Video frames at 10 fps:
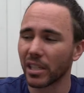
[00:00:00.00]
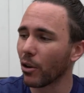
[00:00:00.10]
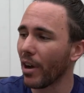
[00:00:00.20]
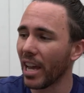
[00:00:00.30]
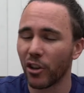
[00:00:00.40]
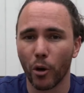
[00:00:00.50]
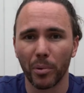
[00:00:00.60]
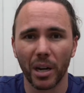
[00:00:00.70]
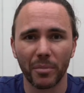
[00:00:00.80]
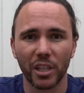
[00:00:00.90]
go ahead and
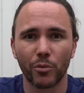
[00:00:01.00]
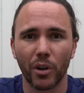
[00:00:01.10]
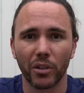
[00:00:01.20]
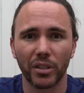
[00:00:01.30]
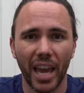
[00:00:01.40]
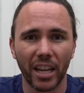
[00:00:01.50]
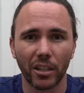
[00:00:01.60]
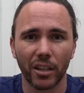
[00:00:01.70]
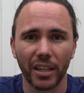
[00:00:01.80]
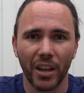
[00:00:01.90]
open up this roll, take a
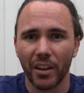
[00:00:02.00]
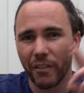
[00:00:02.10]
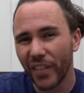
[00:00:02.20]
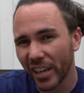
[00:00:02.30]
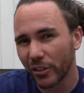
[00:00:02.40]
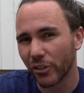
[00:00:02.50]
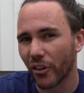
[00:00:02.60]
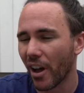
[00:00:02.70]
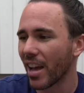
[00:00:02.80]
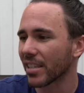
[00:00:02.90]
look. Fingers
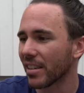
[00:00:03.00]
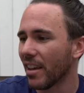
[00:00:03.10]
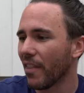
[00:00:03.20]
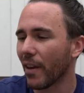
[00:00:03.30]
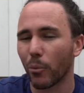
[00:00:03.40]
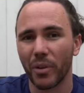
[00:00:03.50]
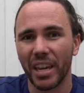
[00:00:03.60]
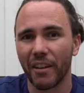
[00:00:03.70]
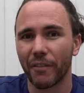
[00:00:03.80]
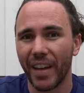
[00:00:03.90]
crossed that we
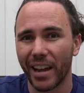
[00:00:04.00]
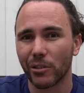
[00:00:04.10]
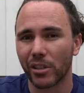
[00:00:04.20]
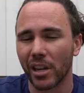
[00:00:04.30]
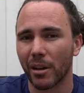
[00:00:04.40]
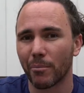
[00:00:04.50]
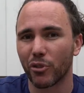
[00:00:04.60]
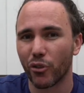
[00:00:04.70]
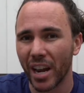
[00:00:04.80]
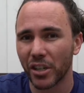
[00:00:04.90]
have found some
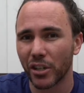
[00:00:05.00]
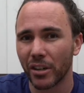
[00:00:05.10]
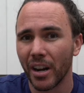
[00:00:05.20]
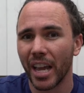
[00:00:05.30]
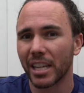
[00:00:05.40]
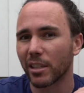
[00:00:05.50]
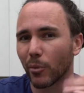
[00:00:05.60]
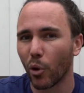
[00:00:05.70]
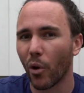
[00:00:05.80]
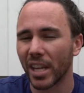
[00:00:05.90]
treasure and some
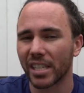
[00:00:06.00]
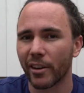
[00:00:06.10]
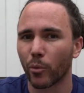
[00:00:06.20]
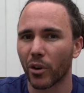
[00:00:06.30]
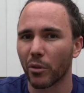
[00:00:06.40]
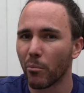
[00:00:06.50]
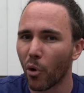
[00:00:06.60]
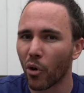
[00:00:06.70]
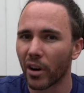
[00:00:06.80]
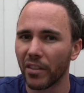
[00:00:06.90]
coins that are worth
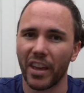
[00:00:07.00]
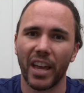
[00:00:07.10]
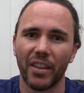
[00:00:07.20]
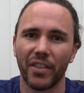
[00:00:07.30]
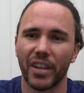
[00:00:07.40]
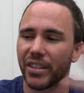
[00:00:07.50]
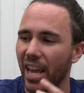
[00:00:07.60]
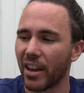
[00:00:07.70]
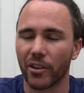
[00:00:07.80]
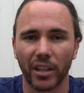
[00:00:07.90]
more than the
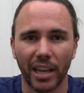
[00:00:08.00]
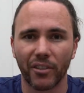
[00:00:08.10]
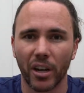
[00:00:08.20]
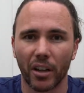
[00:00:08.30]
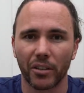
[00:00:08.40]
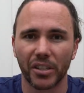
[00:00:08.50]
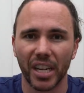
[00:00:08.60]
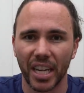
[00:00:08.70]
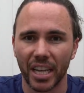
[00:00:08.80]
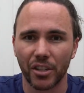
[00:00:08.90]
$10 or $11
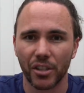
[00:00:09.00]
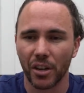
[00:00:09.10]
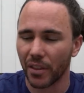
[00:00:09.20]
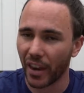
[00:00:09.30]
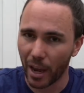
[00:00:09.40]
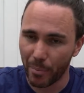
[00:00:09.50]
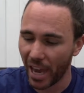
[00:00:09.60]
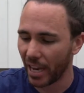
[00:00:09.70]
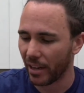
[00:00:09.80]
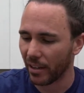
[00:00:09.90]
each that I
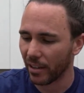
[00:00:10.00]
paid.